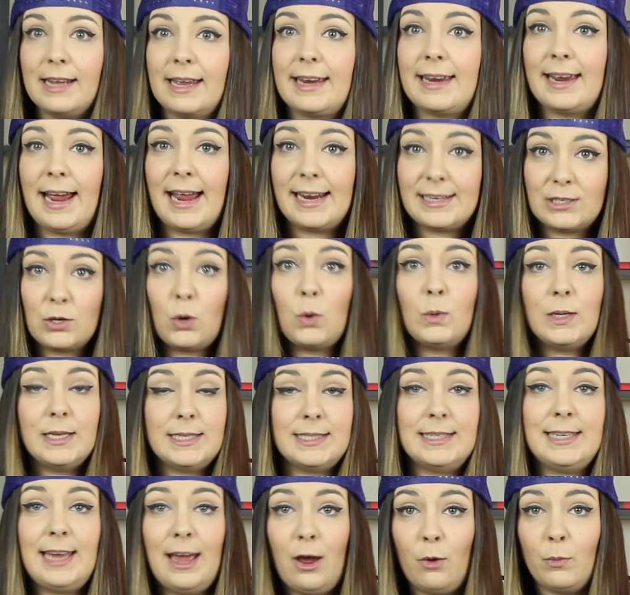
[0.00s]
I
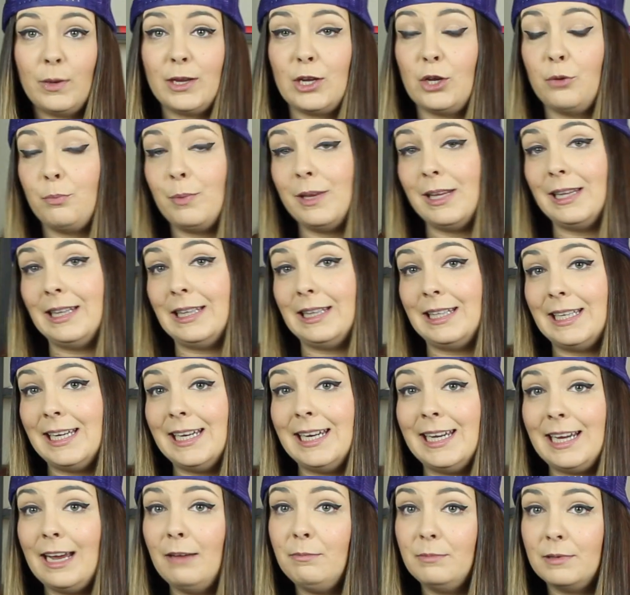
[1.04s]
totally see how we could be
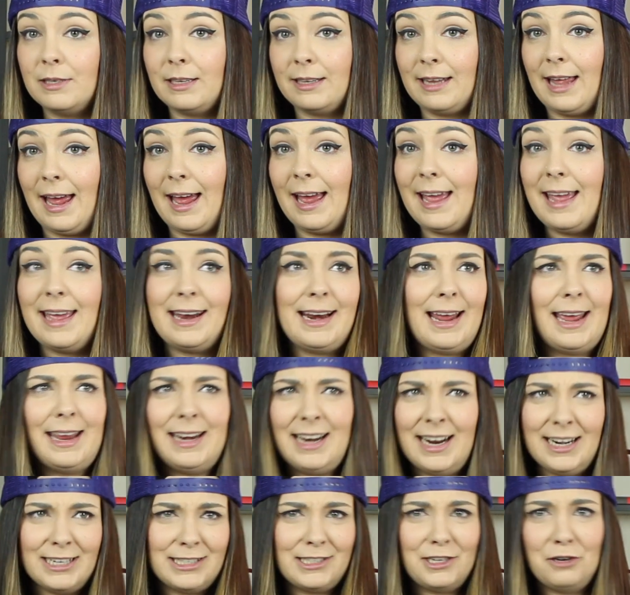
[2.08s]
leading up to that, and
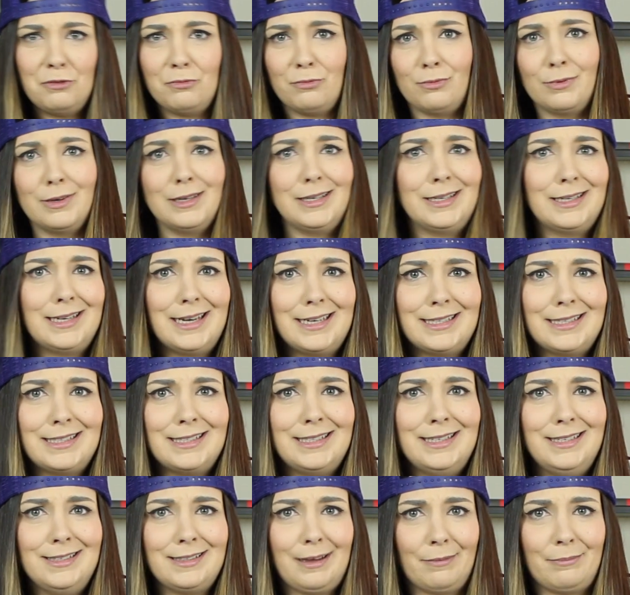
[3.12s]
I'd actually really like
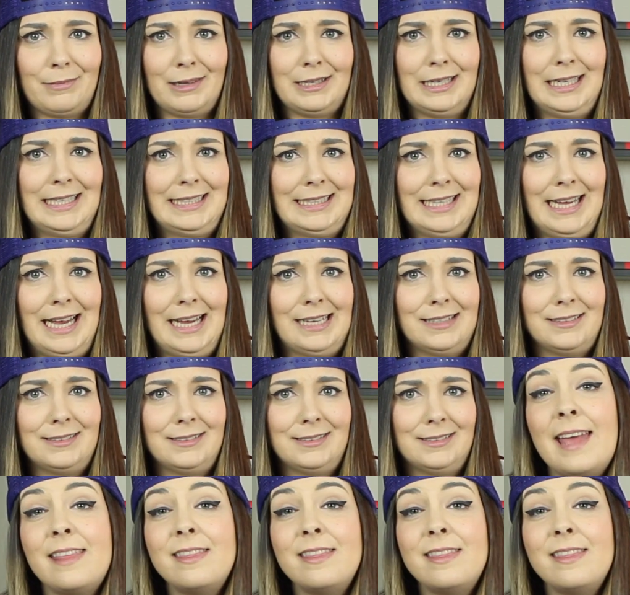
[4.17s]
to see something like that.